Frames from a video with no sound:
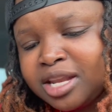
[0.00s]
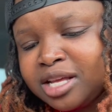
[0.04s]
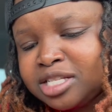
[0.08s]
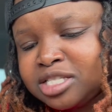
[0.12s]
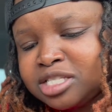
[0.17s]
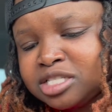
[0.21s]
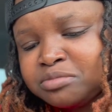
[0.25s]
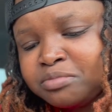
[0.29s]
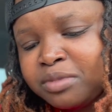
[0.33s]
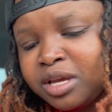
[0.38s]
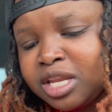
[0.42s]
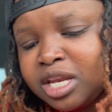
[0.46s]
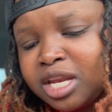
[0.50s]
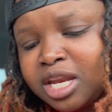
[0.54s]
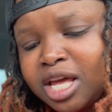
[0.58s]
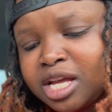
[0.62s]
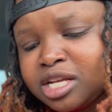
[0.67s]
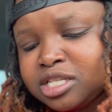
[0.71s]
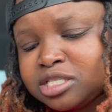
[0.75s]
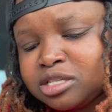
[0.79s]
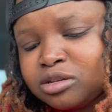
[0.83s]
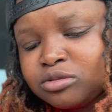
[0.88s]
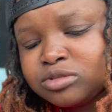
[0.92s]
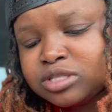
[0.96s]
That just mean it
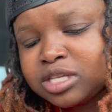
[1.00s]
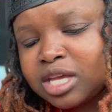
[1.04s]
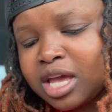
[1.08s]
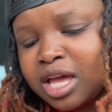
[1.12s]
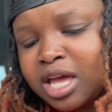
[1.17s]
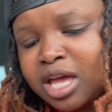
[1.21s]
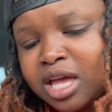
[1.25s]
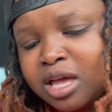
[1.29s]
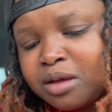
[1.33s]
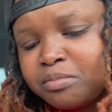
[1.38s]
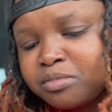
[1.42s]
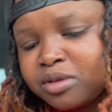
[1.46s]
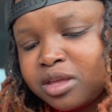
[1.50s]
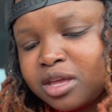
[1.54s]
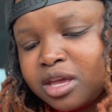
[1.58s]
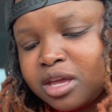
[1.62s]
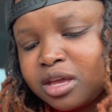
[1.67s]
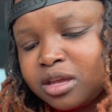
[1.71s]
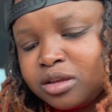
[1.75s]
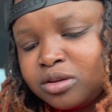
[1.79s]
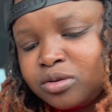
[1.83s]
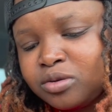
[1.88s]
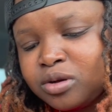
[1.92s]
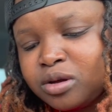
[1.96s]
ain't your time
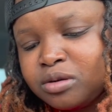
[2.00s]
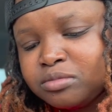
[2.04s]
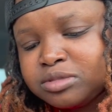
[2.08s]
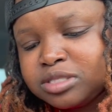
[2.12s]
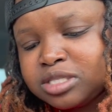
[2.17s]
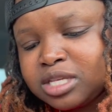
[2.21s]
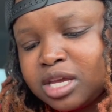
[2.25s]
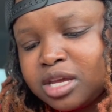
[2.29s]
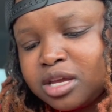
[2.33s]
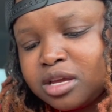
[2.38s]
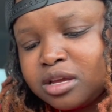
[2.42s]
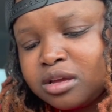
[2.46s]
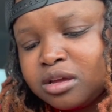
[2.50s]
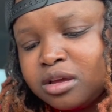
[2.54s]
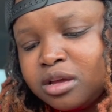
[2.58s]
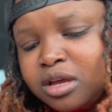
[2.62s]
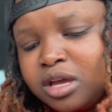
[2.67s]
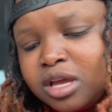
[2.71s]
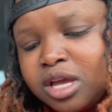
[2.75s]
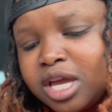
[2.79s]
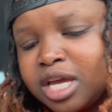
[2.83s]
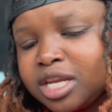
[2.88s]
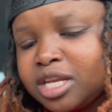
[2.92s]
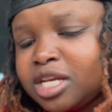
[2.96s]
yet. You know what I'm saying?
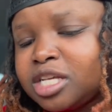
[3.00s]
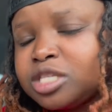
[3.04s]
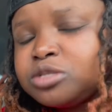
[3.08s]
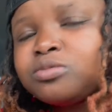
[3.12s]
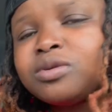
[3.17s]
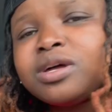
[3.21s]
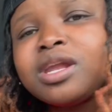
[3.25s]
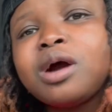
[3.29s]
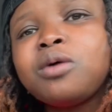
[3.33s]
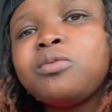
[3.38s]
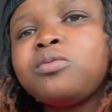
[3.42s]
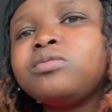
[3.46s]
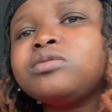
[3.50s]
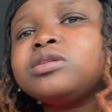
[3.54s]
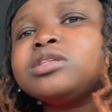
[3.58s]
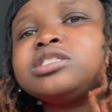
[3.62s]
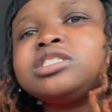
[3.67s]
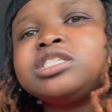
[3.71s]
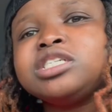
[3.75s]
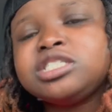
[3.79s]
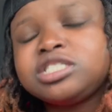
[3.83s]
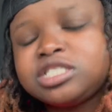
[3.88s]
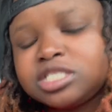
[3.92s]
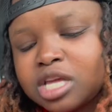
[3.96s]
And that's what I want to
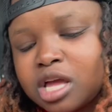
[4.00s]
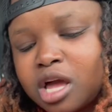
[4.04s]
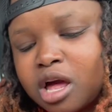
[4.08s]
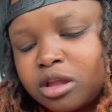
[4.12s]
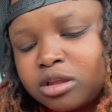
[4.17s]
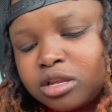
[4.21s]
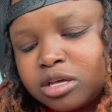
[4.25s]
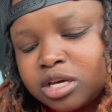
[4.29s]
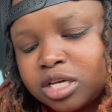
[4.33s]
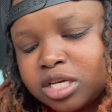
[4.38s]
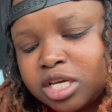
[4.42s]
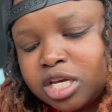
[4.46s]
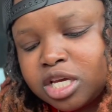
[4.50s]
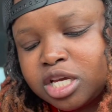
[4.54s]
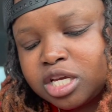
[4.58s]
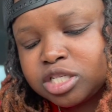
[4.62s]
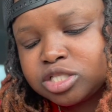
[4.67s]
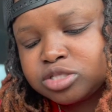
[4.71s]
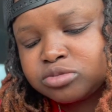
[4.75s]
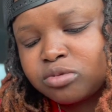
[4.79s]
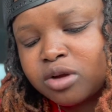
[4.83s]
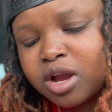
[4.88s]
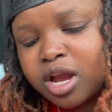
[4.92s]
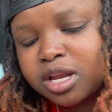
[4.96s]
teach y'all little
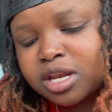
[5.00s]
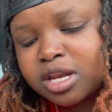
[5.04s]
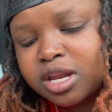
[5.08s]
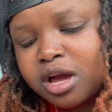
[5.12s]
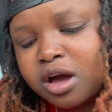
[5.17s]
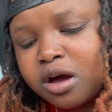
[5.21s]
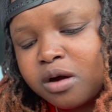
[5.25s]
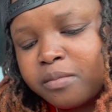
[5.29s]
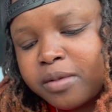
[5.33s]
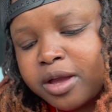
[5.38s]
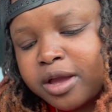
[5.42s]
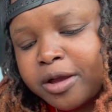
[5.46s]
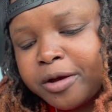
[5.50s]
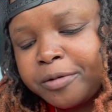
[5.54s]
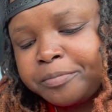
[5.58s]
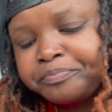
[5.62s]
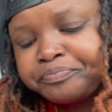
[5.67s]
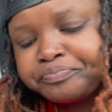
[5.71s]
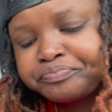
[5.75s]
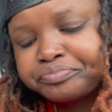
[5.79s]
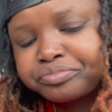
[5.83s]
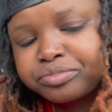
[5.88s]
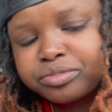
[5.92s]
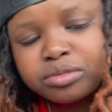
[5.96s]
kids right now, man.
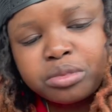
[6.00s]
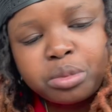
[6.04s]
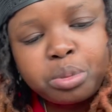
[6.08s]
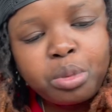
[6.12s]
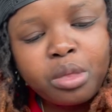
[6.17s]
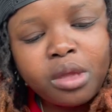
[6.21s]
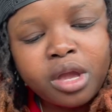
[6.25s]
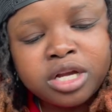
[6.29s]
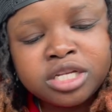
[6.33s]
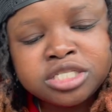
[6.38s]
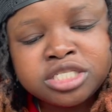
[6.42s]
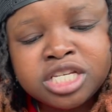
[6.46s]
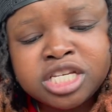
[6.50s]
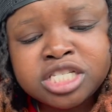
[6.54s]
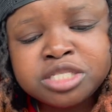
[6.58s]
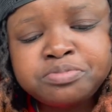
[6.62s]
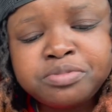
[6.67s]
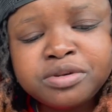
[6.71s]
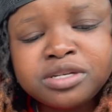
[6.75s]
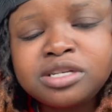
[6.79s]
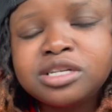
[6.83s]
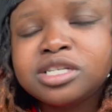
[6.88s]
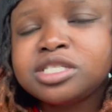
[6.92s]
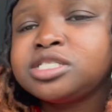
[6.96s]
Just
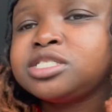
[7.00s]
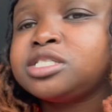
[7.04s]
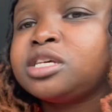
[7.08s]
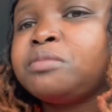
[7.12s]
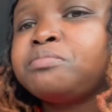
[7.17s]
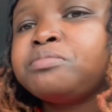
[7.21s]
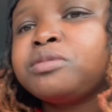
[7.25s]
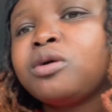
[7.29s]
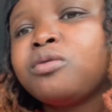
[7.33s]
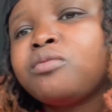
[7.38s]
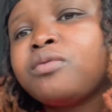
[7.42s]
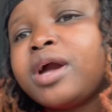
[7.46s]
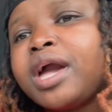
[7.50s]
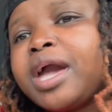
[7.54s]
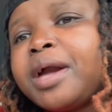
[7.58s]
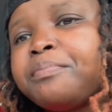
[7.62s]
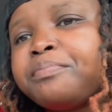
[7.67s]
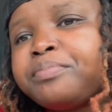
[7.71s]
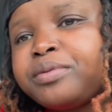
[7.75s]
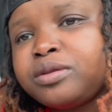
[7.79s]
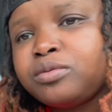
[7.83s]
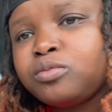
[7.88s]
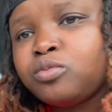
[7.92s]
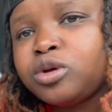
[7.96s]
because something don't
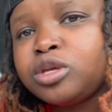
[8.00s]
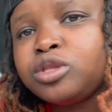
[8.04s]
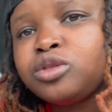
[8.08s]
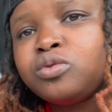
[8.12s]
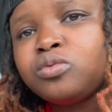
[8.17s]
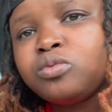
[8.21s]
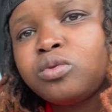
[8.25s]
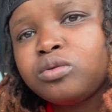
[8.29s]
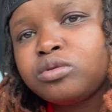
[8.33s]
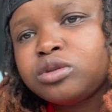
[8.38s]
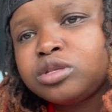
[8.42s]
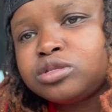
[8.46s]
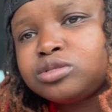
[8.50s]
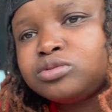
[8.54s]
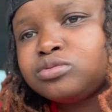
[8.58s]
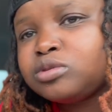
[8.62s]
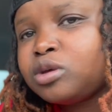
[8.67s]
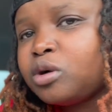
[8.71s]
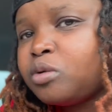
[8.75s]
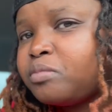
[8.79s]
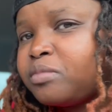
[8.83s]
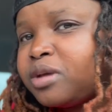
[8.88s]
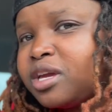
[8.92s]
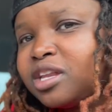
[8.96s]
happen when you want it to,
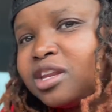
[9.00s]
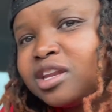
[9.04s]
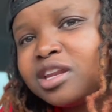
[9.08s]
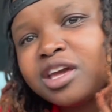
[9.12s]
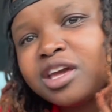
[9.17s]
don't mean it